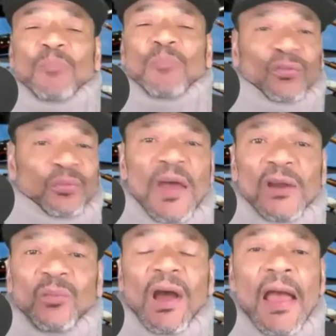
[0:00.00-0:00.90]
Both
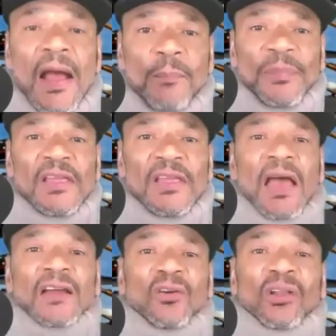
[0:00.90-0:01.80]
men were happy.
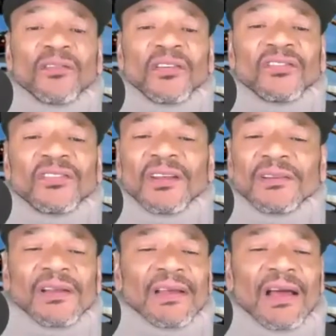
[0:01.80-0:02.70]
And all of a
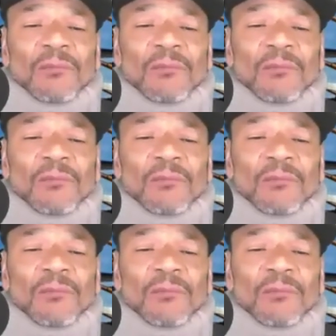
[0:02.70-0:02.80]
sudden,